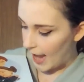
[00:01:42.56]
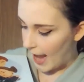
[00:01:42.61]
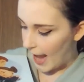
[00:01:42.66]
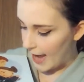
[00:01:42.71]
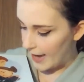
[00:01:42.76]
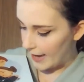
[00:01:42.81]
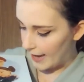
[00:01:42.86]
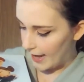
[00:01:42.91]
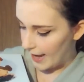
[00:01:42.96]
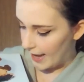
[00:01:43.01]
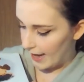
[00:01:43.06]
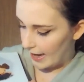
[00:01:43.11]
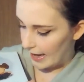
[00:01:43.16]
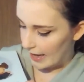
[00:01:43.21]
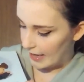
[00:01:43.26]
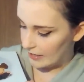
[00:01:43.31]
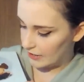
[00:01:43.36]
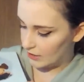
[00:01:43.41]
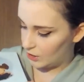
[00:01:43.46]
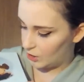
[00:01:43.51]
Anakin
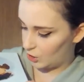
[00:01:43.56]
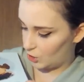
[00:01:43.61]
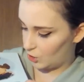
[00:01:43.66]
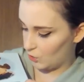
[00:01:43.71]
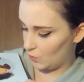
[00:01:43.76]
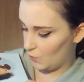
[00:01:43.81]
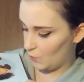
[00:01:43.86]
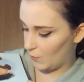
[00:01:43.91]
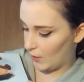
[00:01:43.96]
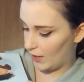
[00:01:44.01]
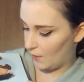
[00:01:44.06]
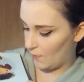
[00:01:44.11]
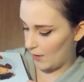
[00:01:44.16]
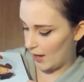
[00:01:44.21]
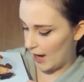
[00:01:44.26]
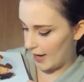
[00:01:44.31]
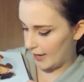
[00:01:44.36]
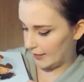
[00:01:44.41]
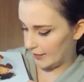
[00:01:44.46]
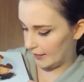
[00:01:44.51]
is soon
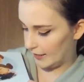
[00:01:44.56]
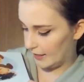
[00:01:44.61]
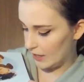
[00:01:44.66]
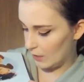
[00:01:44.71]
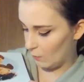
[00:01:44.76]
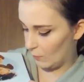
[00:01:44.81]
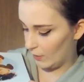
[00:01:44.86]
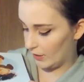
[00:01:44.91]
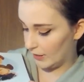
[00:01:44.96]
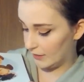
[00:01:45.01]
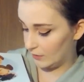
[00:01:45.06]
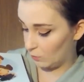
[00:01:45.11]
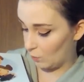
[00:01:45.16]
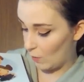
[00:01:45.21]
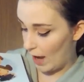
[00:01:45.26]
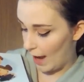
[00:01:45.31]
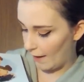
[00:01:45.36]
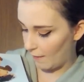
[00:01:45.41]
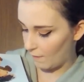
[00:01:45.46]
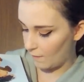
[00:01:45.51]
reunited with his
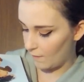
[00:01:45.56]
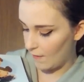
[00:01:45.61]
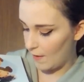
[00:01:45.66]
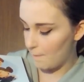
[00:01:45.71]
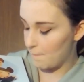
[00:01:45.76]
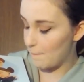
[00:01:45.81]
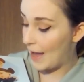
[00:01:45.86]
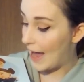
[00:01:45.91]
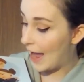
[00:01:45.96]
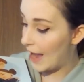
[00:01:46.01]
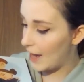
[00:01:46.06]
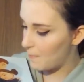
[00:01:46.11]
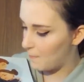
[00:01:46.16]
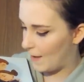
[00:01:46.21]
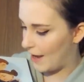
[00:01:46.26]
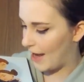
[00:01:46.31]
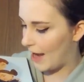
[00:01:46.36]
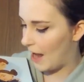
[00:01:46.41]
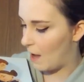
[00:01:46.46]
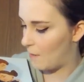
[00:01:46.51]
wife,
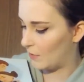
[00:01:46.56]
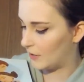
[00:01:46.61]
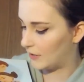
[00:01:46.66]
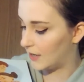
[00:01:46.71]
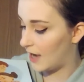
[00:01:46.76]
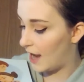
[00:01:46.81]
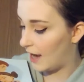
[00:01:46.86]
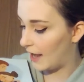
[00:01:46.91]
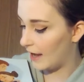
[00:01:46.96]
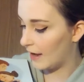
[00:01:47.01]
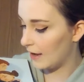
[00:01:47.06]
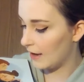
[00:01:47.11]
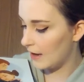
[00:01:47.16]
Padme Amidala.